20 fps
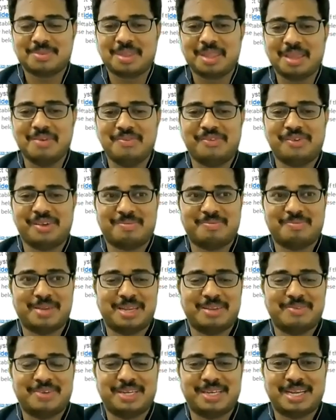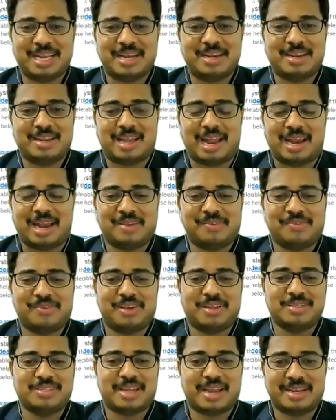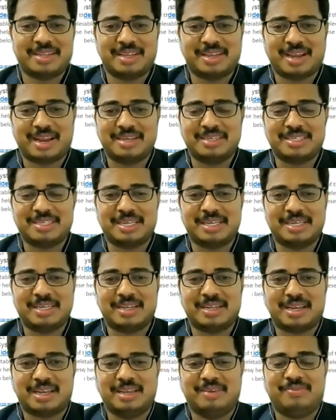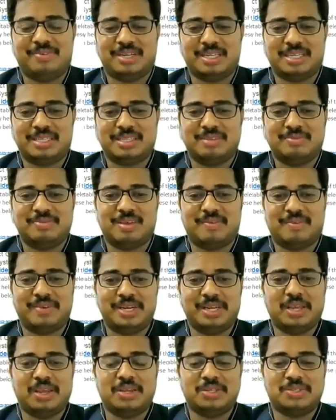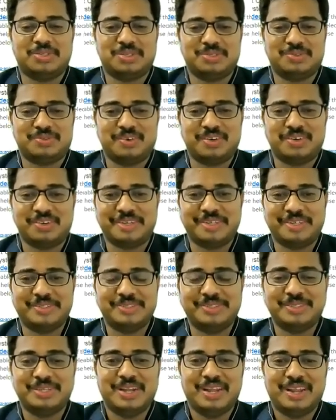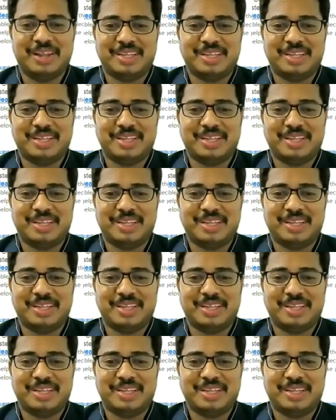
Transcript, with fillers: if you are benefited and if you enjoyed the content if it is if the video is useful to you